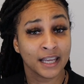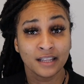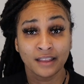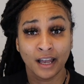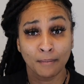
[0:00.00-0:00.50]

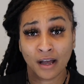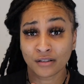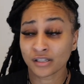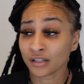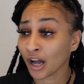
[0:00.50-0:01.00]
anything
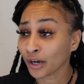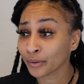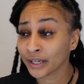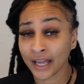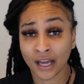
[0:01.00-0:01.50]
about
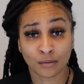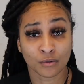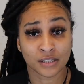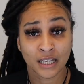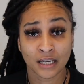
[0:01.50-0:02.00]
slaughtering
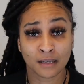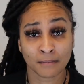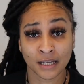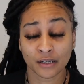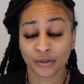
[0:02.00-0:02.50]
animals, eating
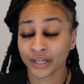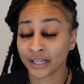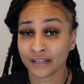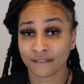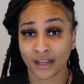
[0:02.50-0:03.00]
meat, or
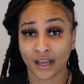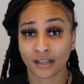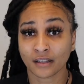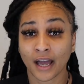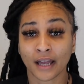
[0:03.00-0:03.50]
any of
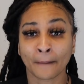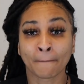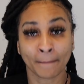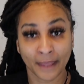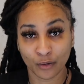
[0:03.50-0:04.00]
that. Like,
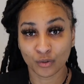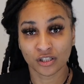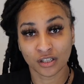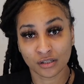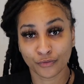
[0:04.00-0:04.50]
it
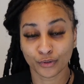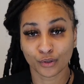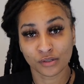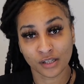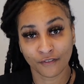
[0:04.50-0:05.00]
was just
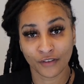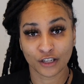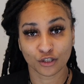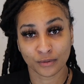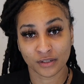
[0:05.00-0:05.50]
fruits and
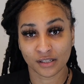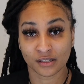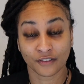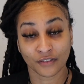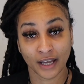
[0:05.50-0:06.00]
vegetables and
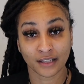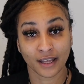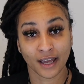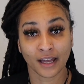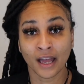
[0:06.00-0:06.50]
stuff like
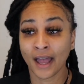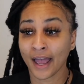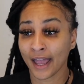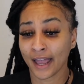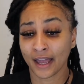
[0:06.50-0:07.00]
that.
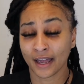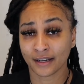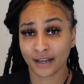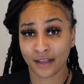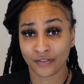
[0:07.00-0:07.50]

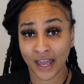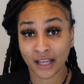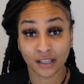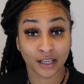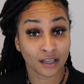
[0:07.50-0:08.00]
And
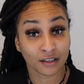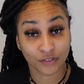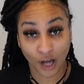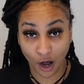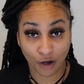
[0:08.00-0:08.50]
they
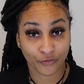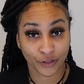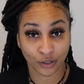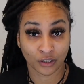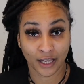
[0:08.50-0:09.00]
lived off
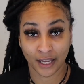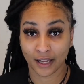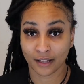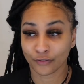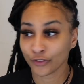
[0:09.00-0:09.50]
their
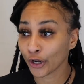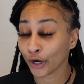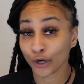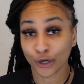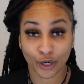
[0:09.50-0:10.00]
land.
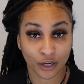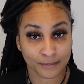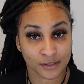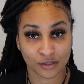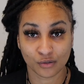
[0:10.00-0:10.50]
Their
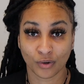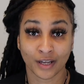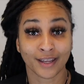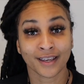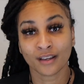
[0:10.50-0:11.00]
herbs is
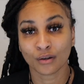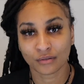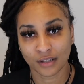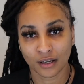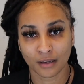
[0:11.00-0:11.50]
what
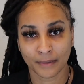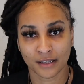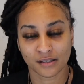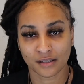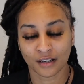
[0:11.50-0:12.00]
healed them
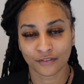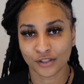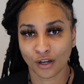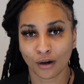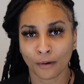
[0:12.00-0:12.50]
and
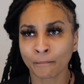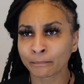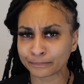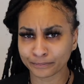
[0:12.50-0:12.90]
stuff. So